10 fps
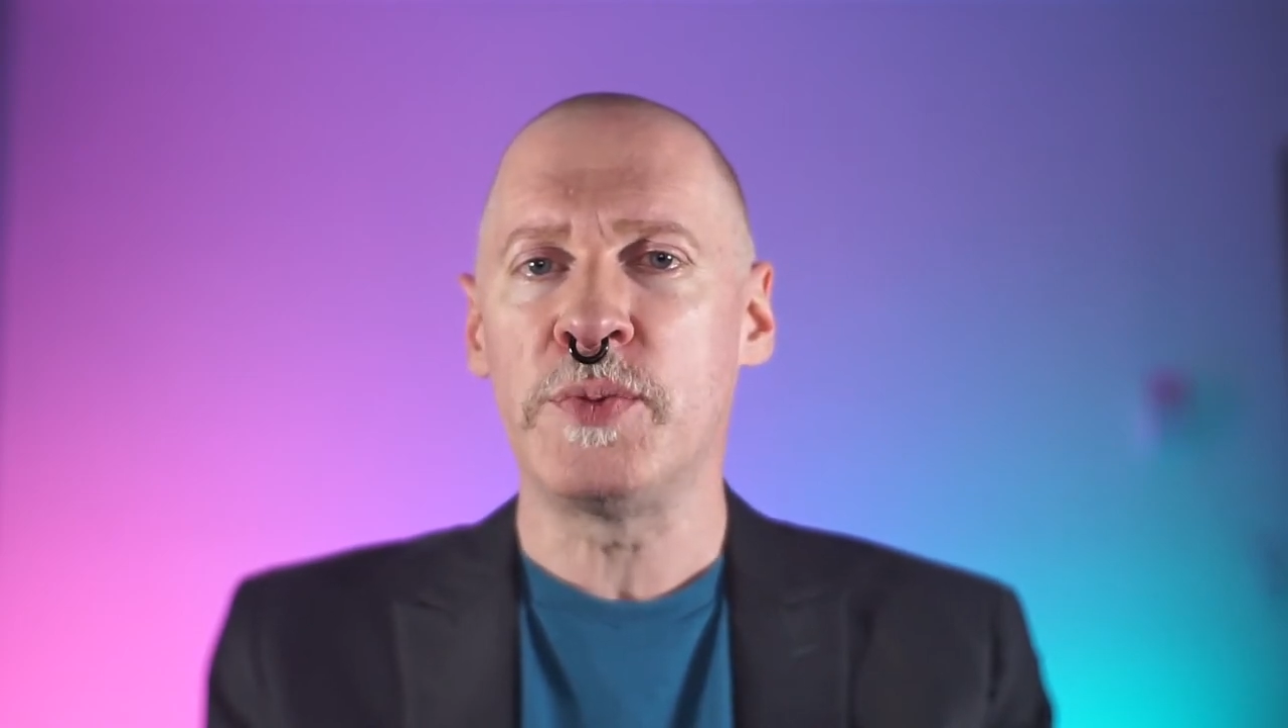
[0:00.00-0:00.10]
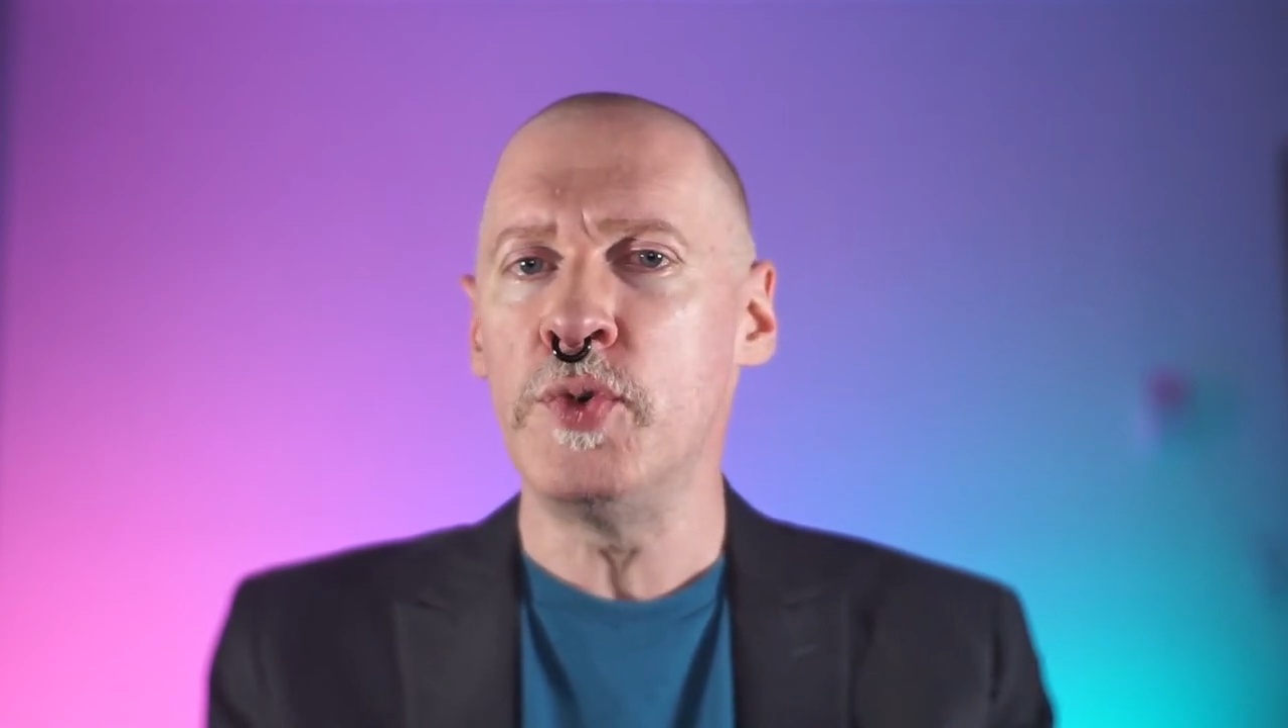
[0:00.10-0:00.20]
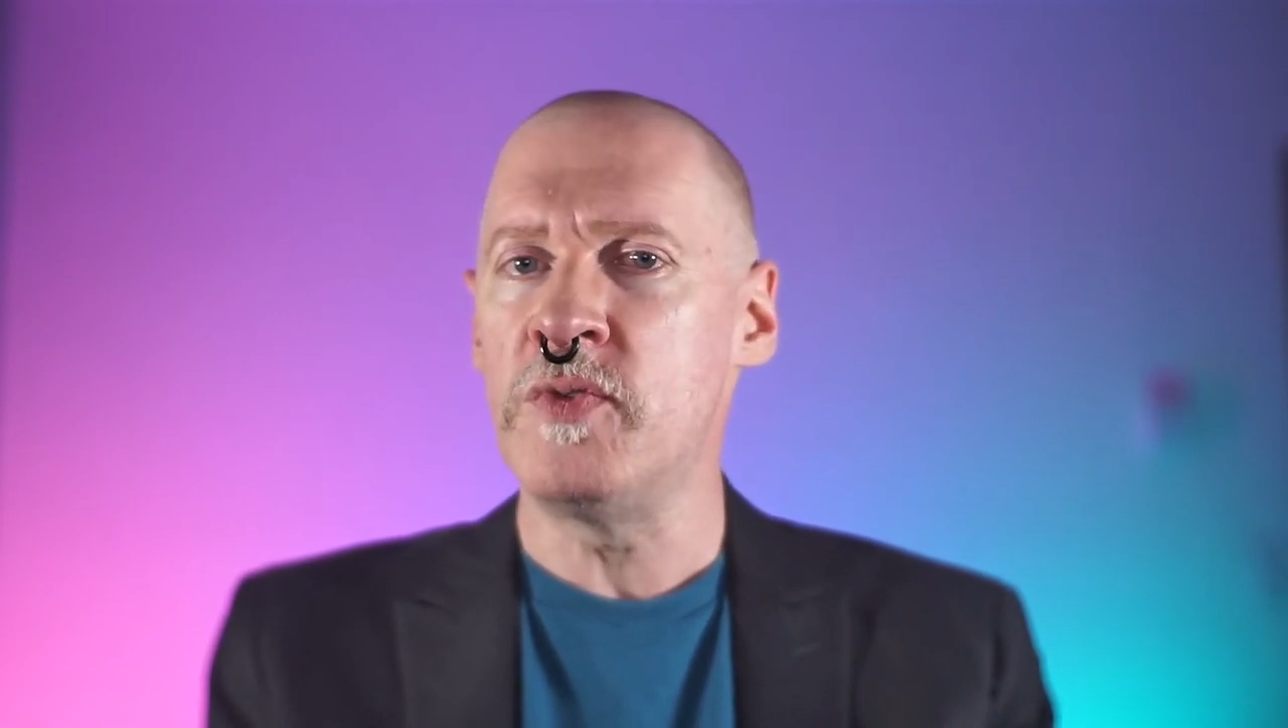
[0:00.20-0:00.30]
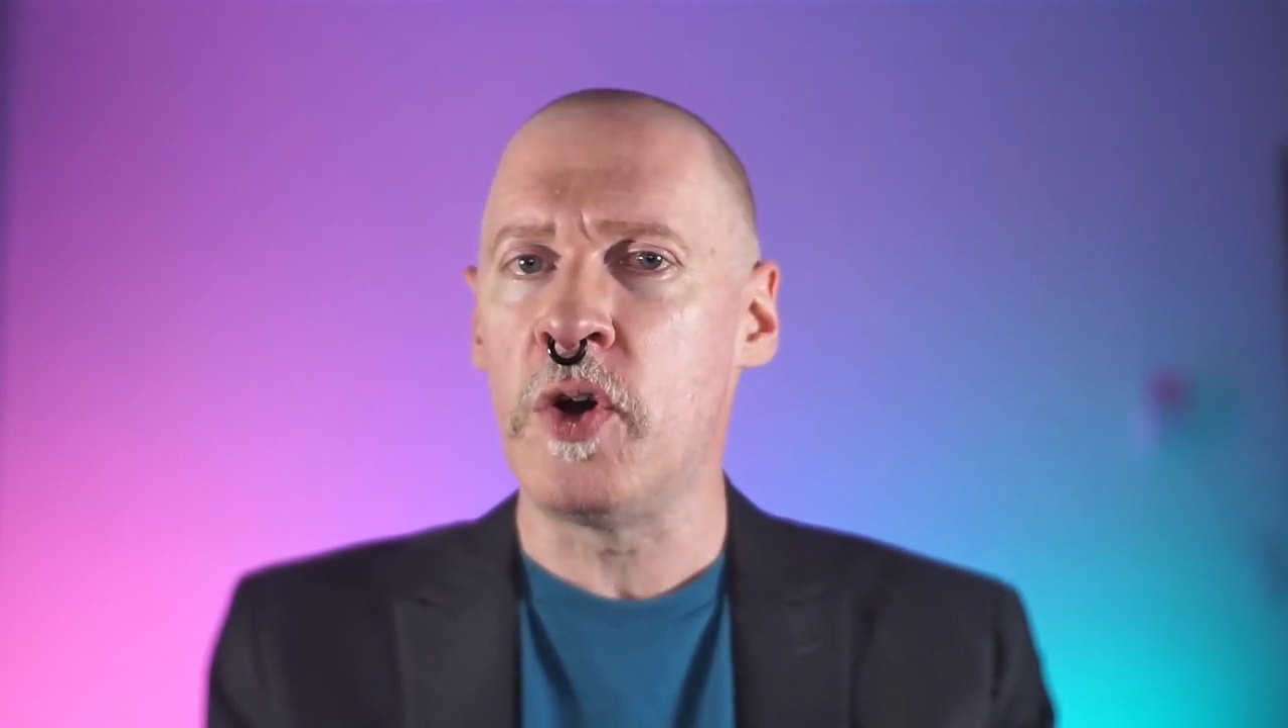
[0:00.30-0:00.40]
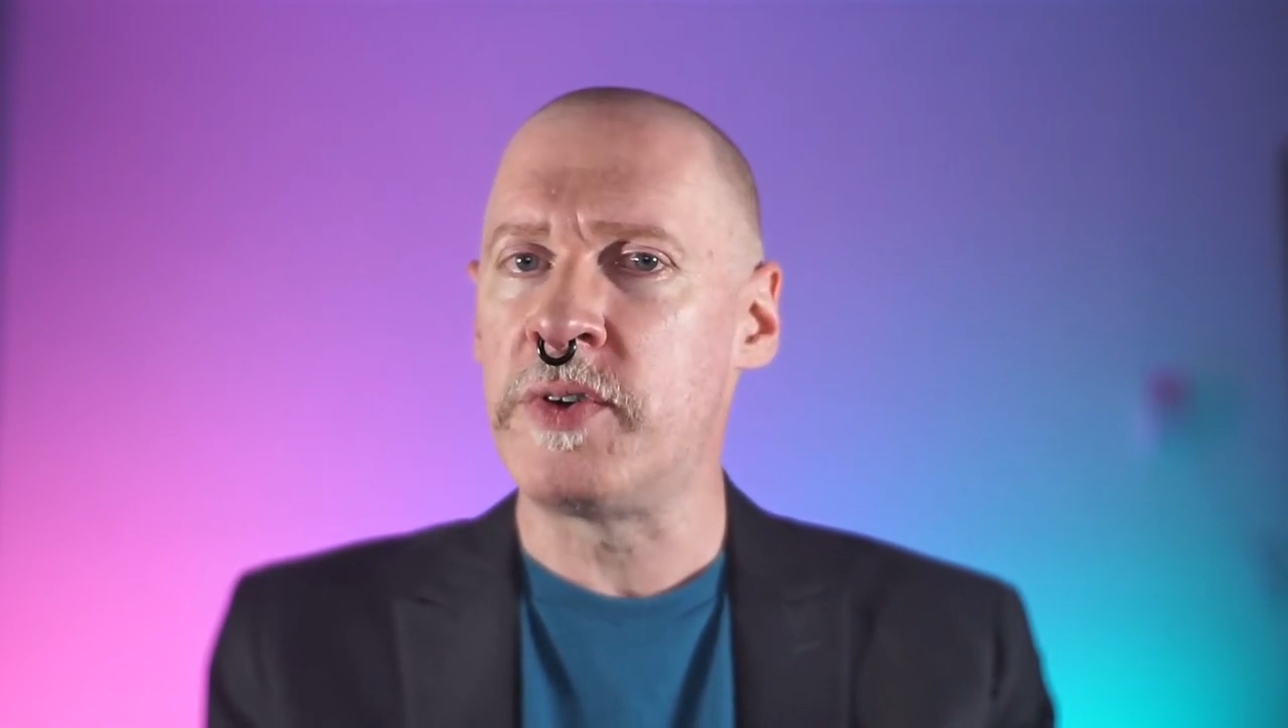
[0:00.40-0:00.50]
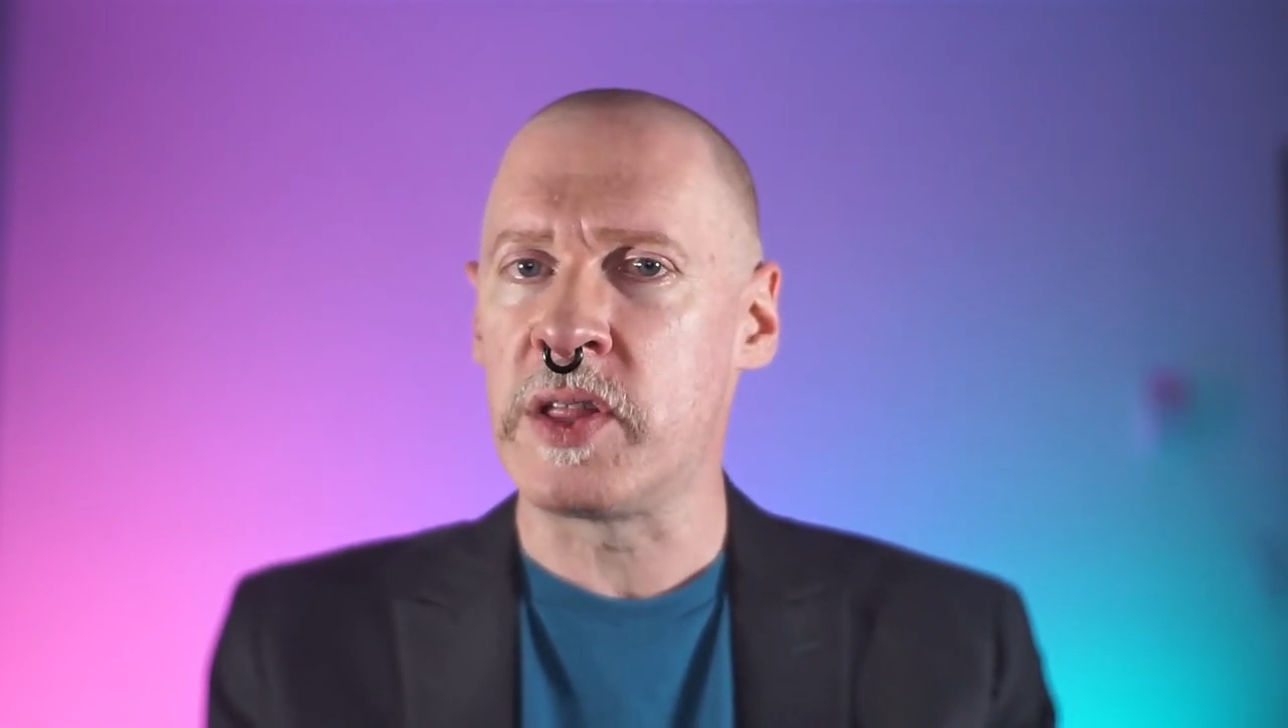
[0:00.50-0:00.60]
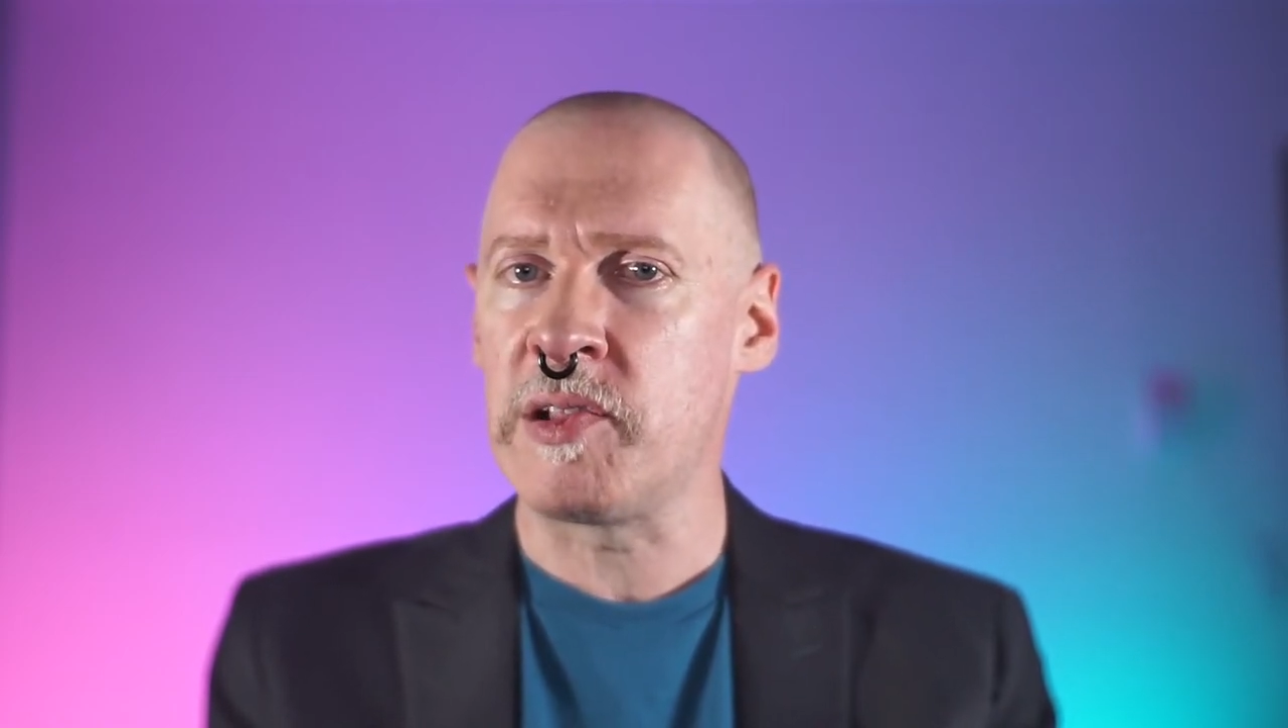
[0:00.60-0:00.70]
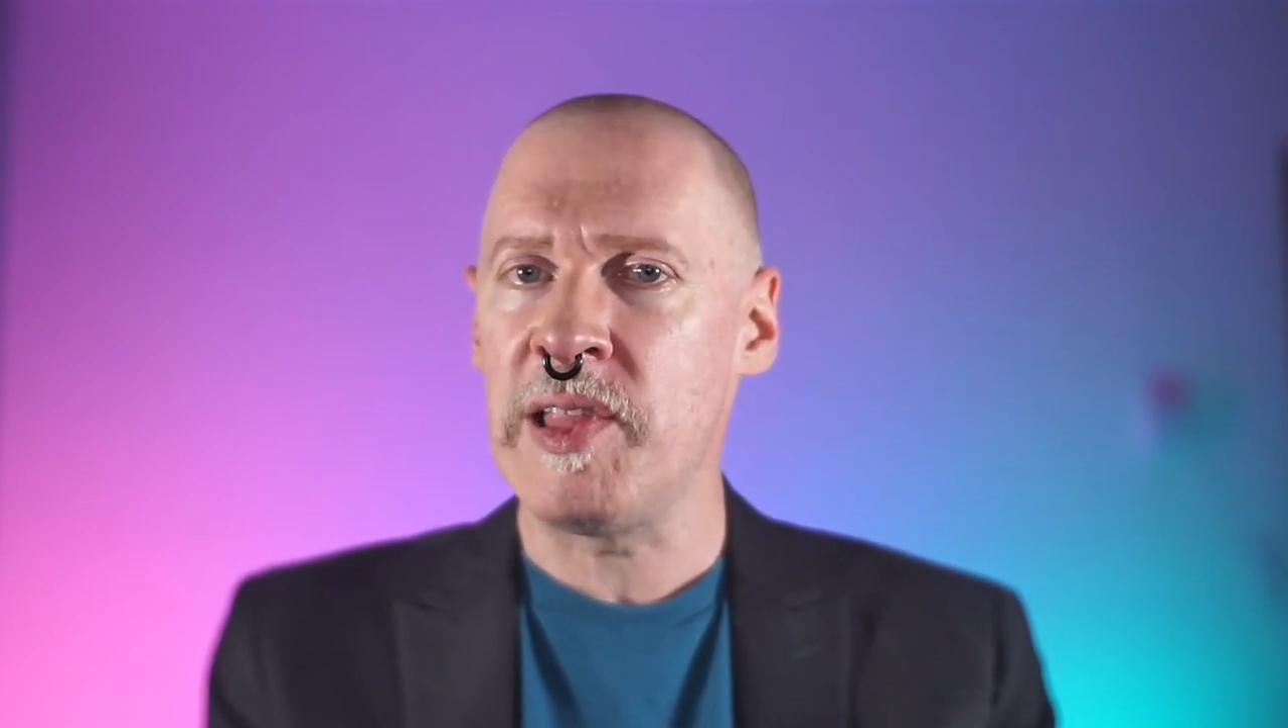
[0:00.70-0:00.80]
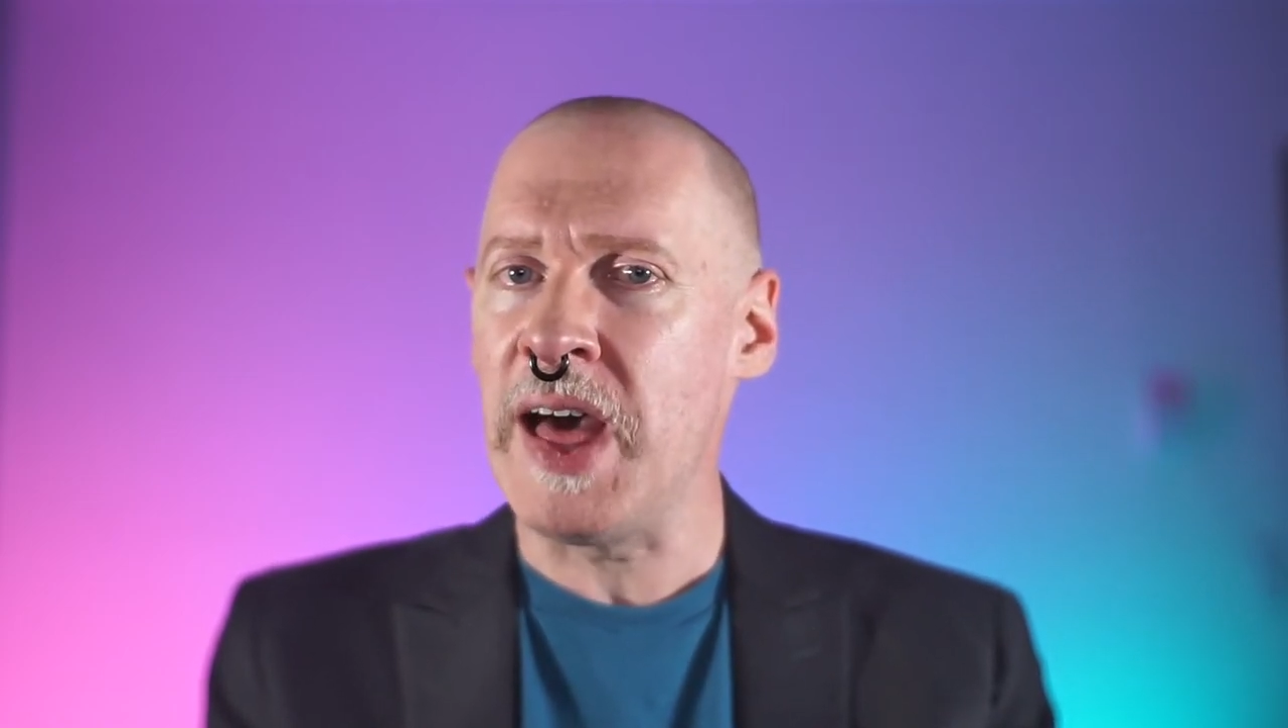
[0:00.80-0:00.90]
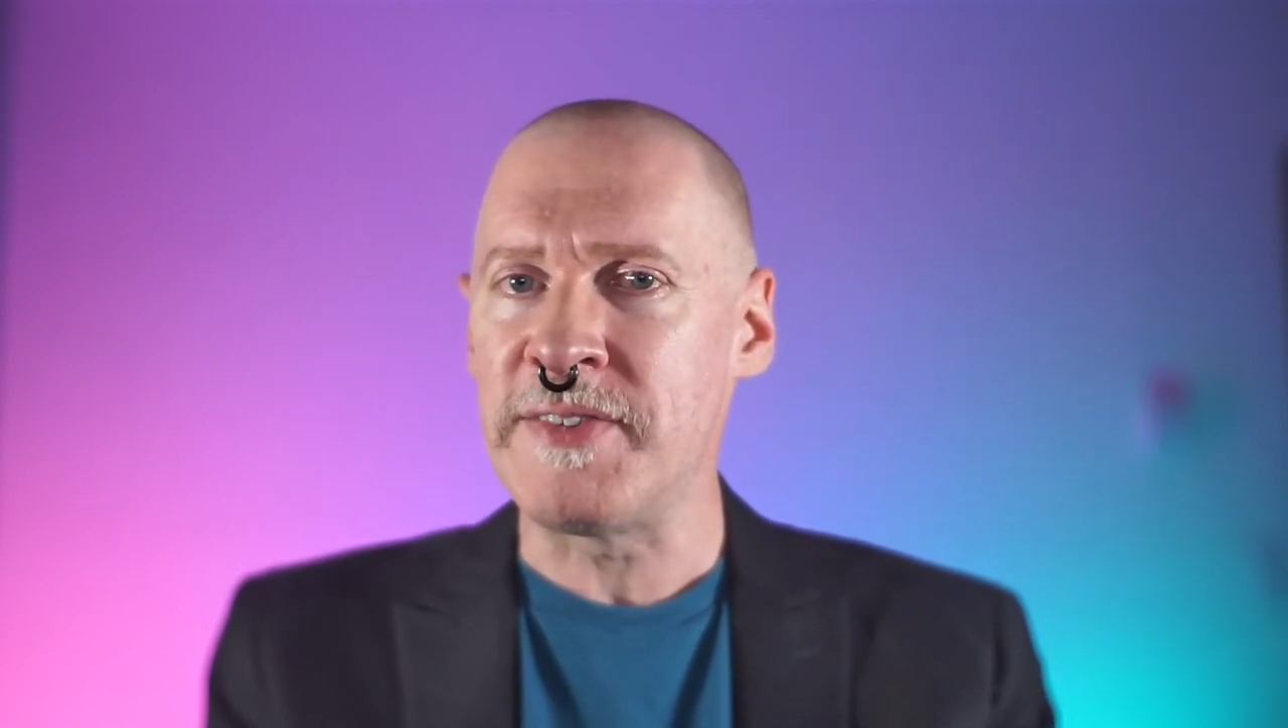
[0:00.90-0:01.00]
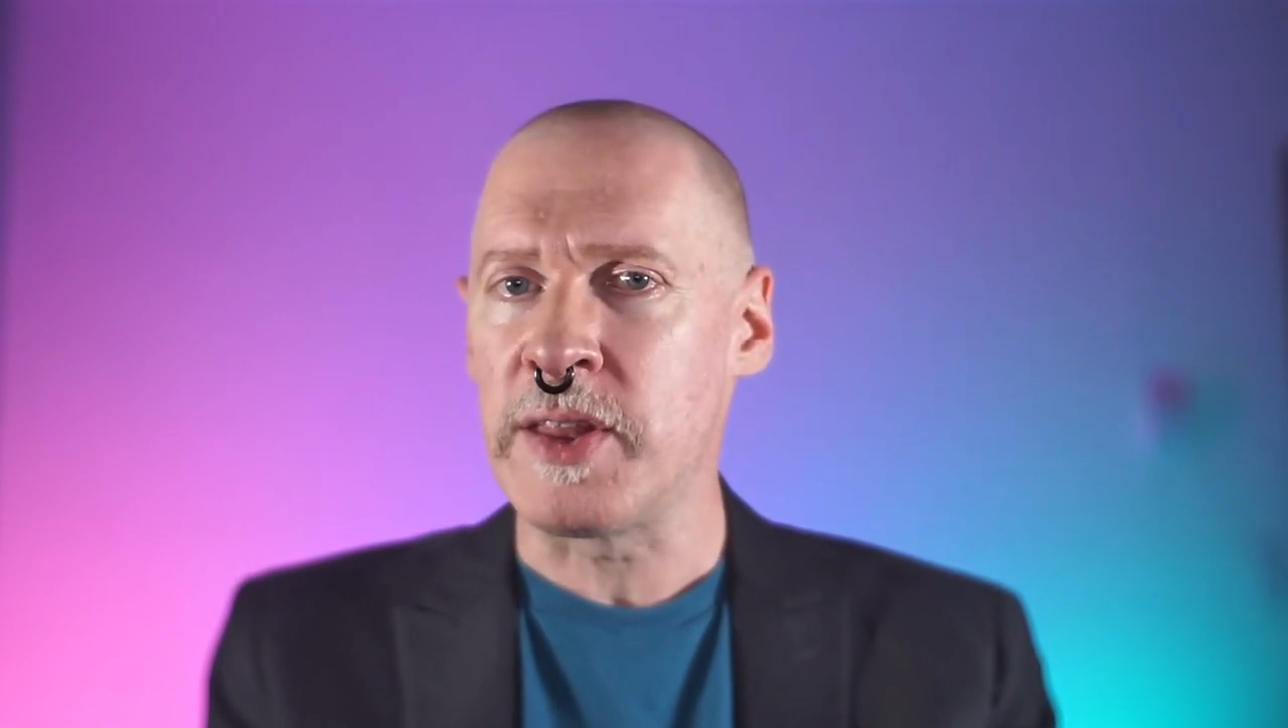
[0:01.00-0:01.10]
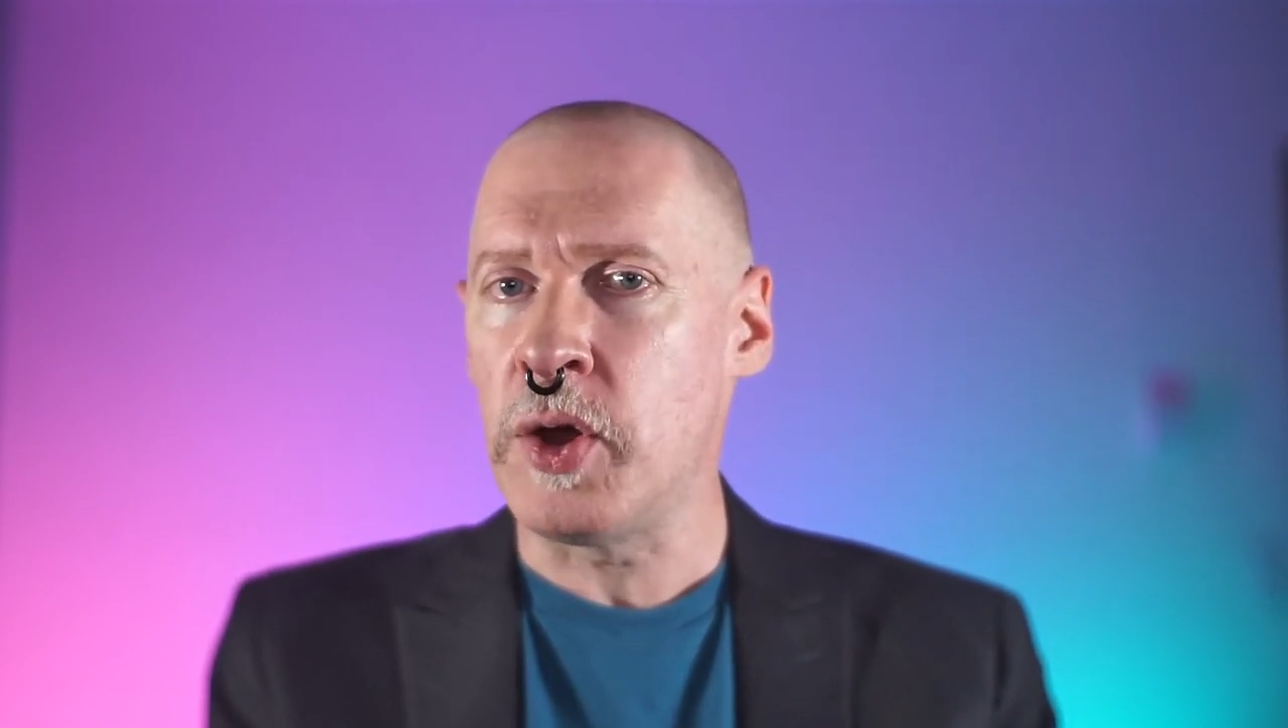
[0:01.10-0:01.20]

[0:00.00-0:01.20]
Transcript: move over to the left.